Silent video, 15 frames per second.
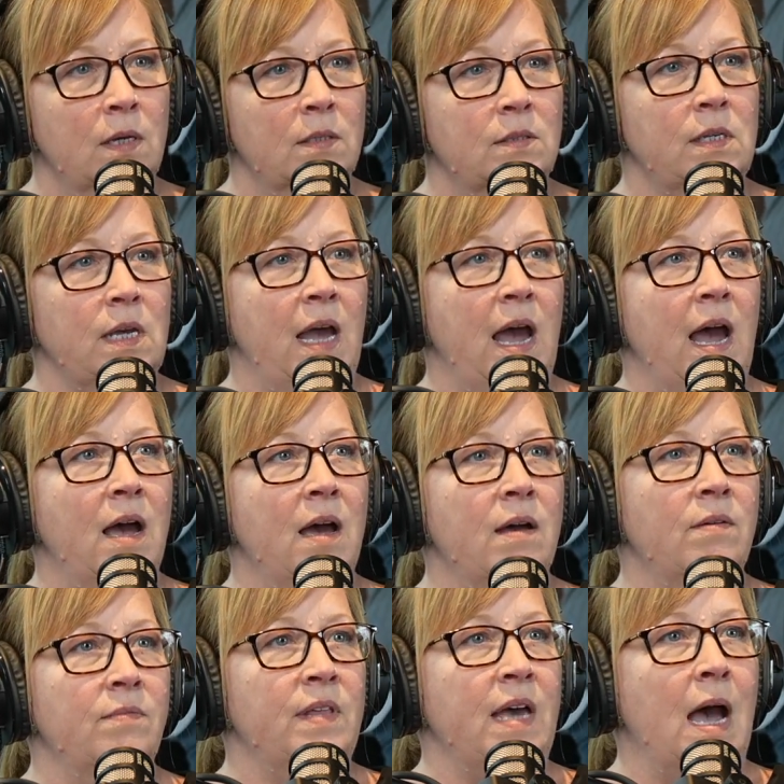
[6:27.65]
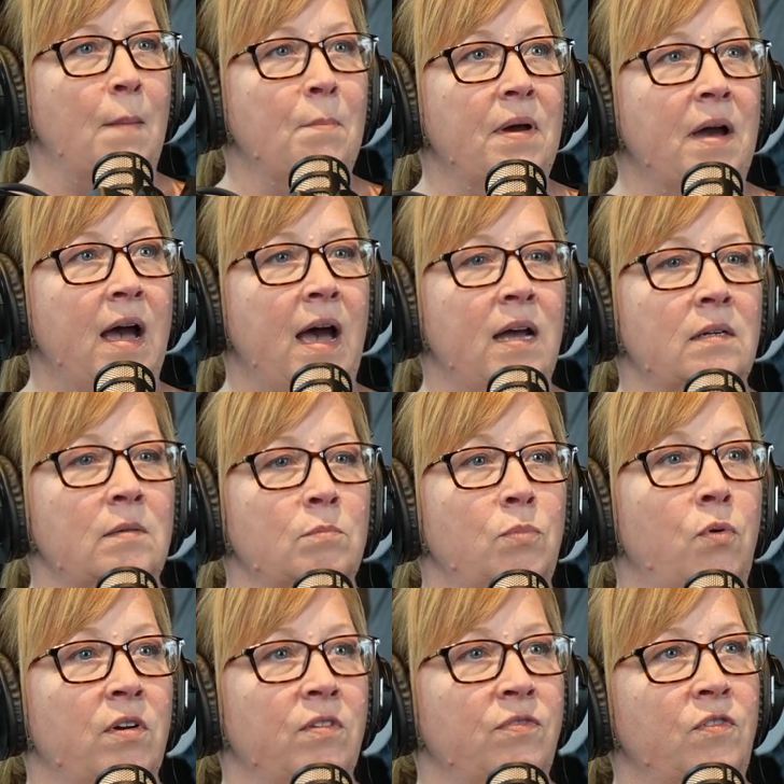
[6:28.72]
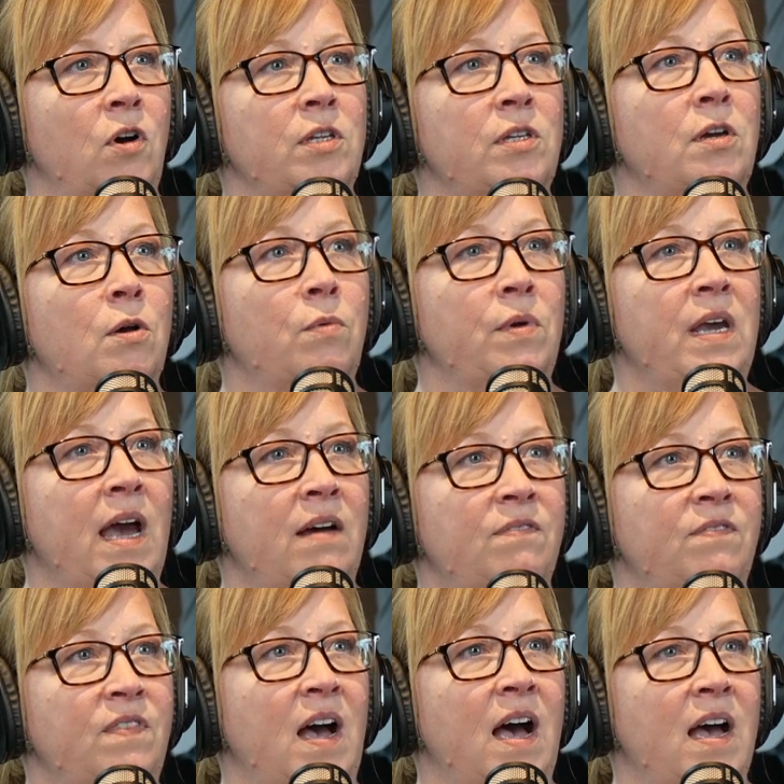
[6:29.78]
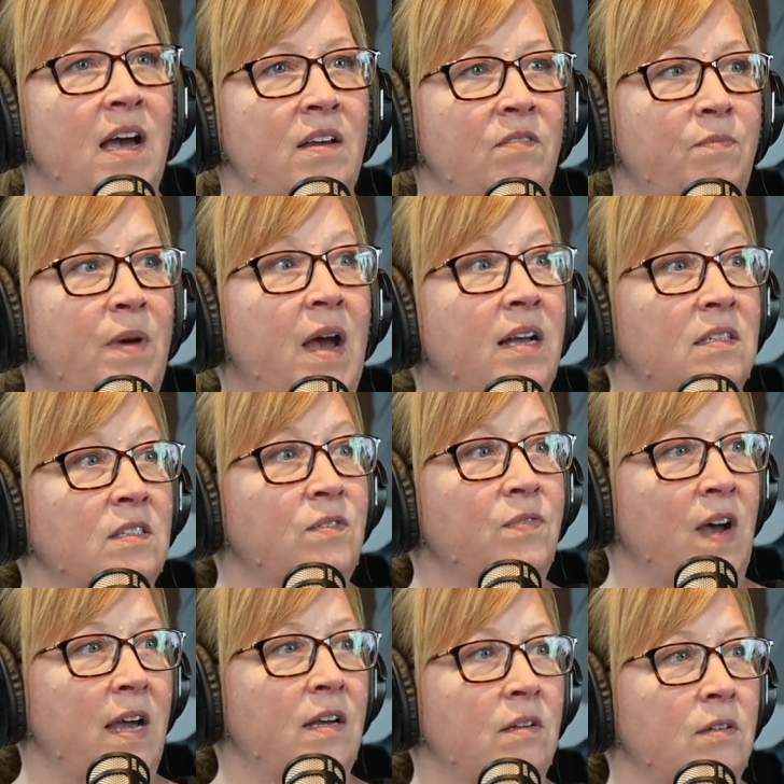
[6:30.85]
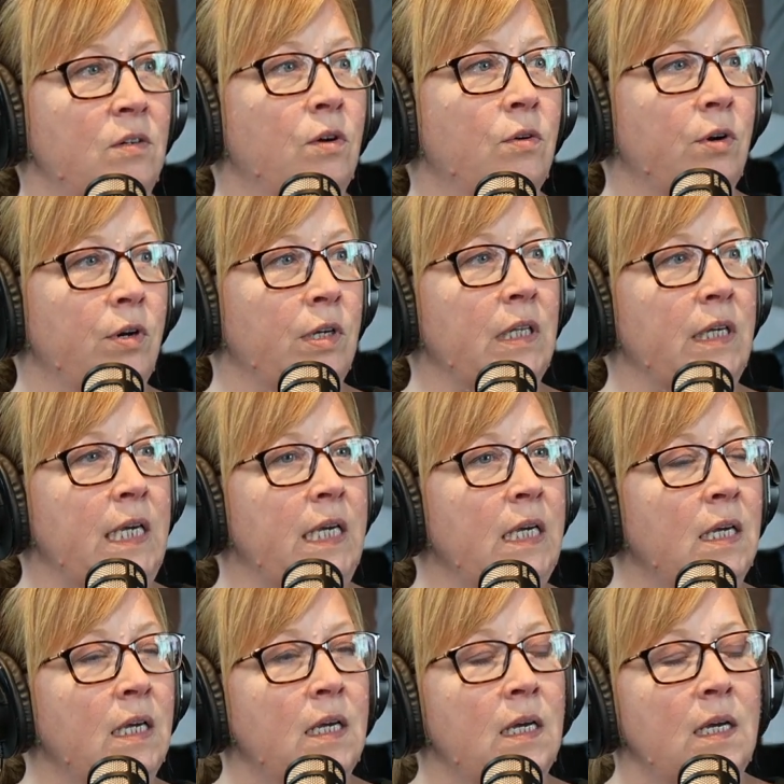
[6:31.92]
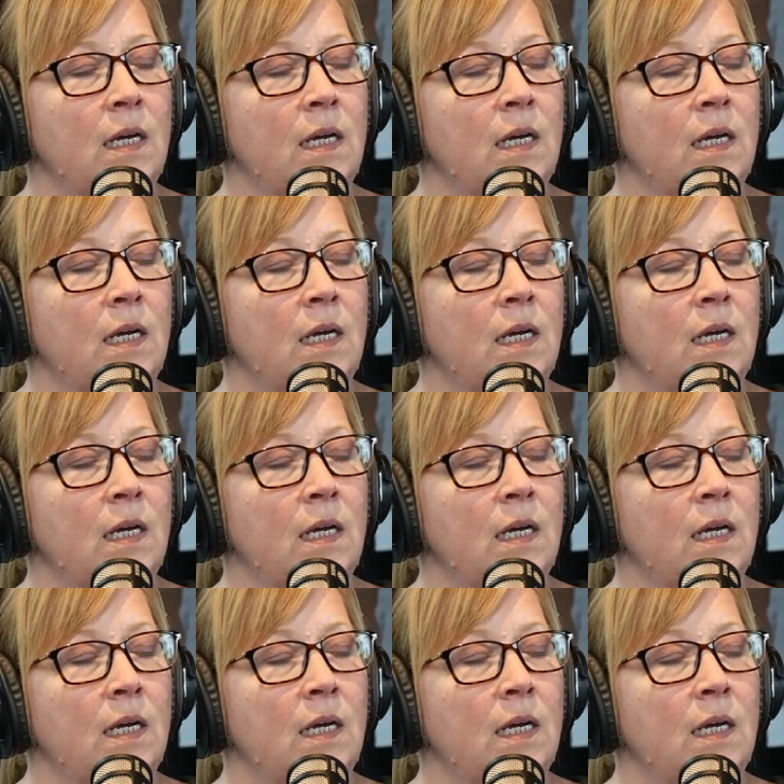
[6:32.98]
To have that patent portfolio, we have 5 patents filed currently.